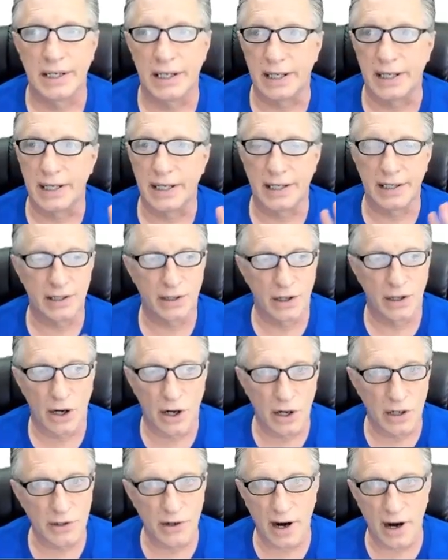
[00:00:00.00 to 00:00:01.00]
your
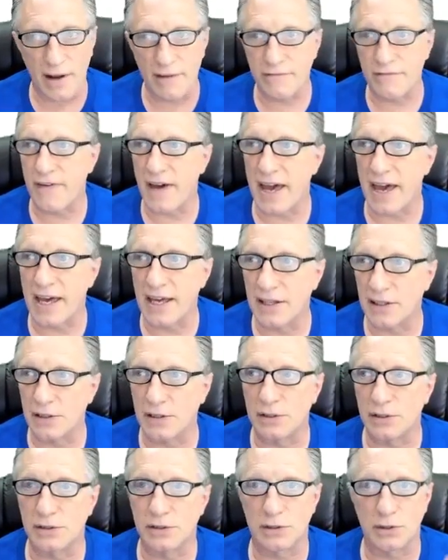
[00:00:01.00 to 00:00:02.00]
hard drive
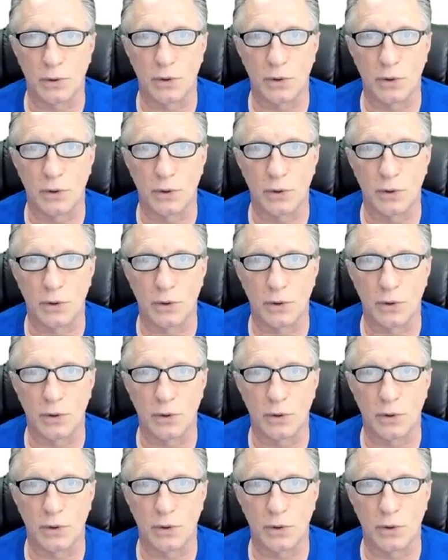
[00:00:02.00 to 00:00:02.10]
fails,